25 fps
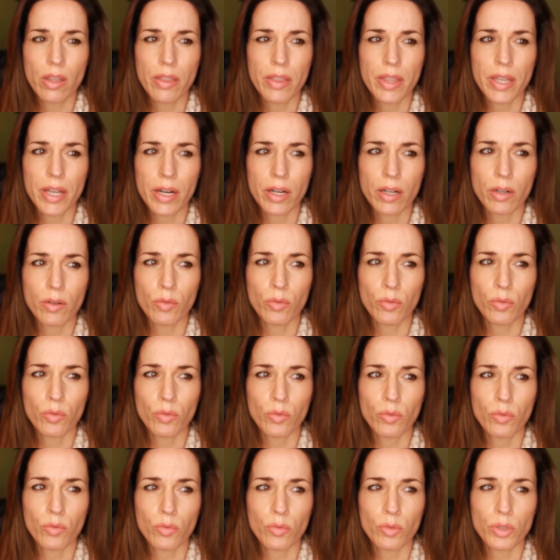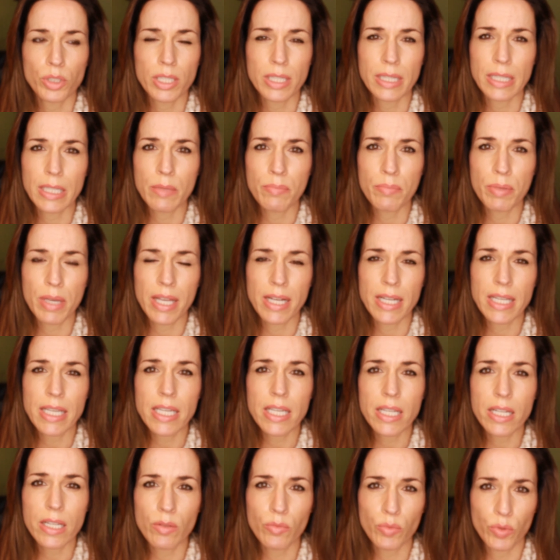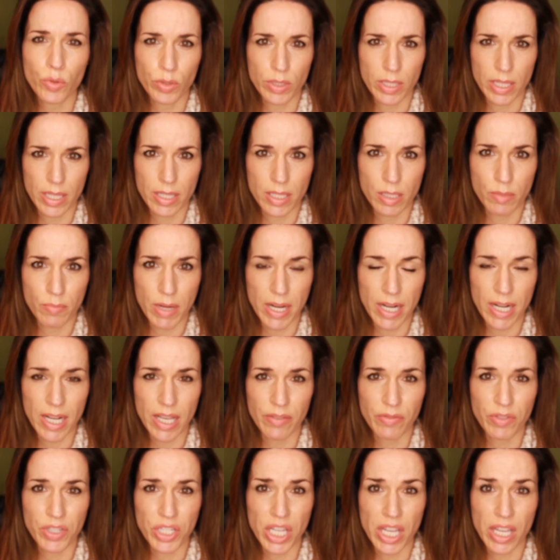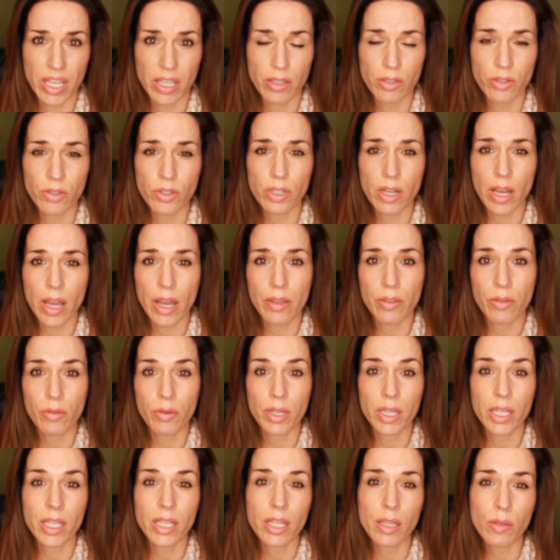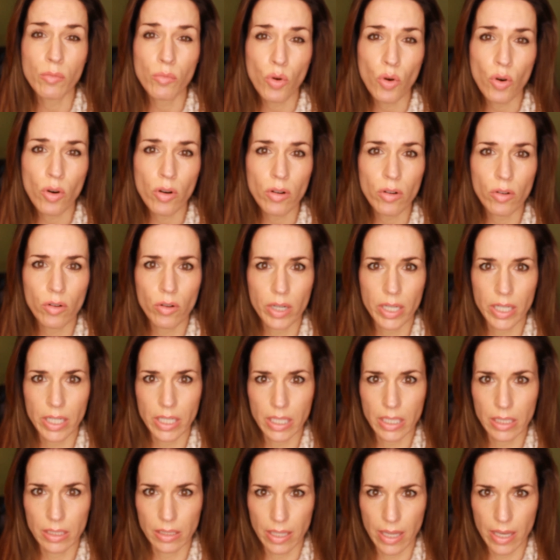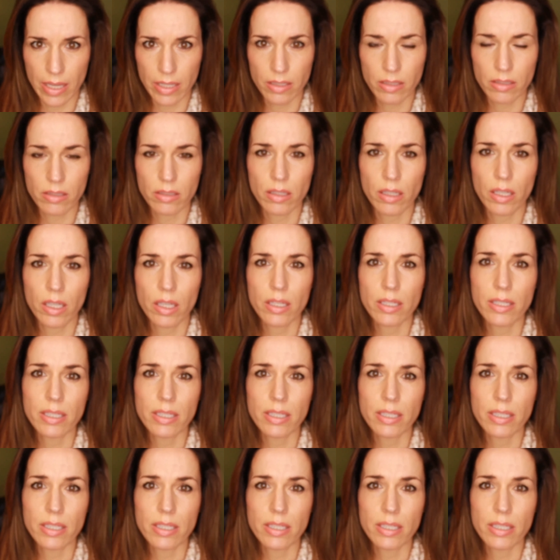Their sleep and eating routines might have changed, either eating more or eating less,